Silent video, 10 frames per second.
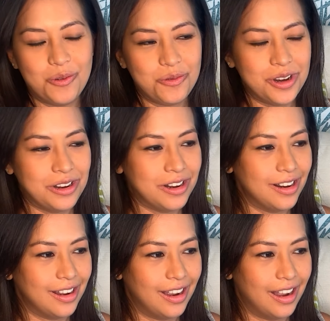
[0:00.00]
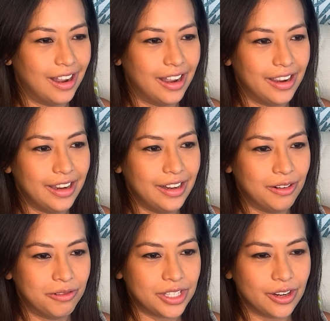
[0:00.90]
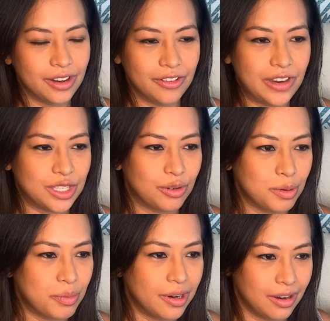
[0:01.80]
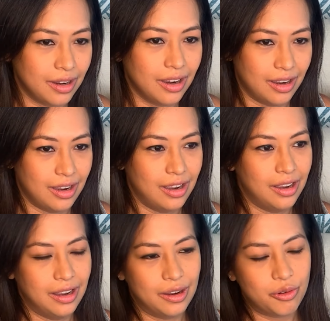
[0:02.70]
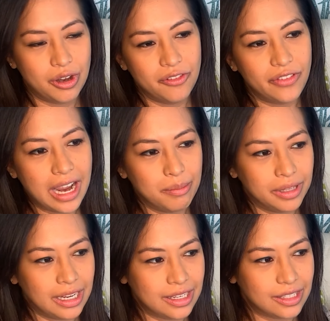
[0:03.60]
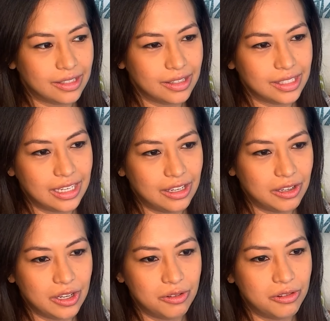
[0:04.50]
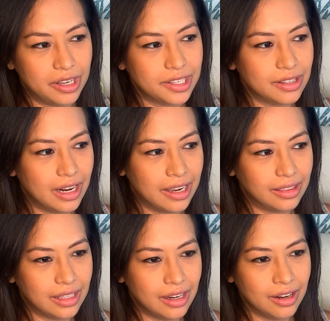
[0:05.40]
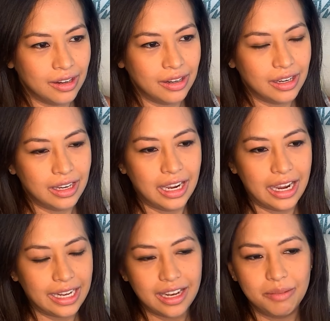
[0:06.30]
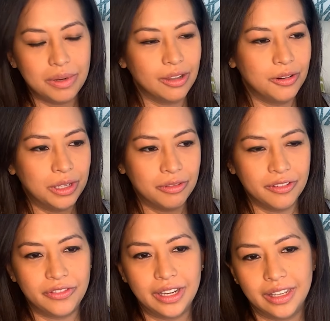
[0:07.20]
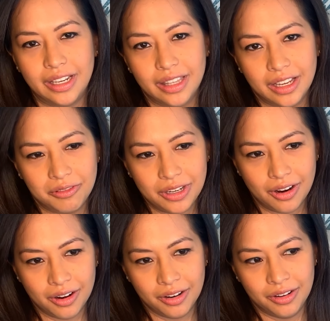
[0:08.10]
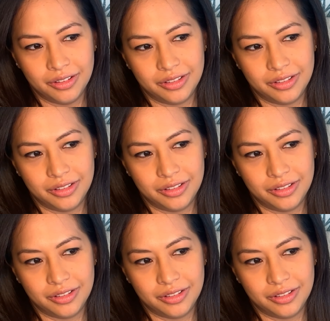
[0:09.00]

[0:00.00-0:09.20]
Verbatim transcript: we're starting the Facebook group, queer families, to see, you know, who else are out there. I can't be the only one feeling that we are